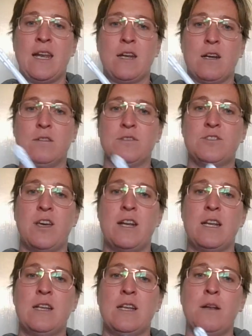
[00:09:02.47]
a little, so at a
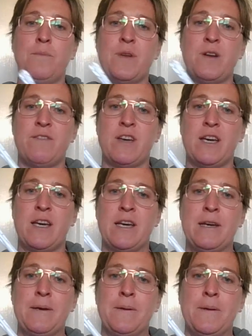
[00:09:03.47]
little bit of
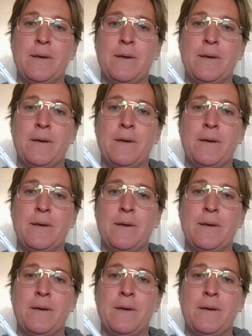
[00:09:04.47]
an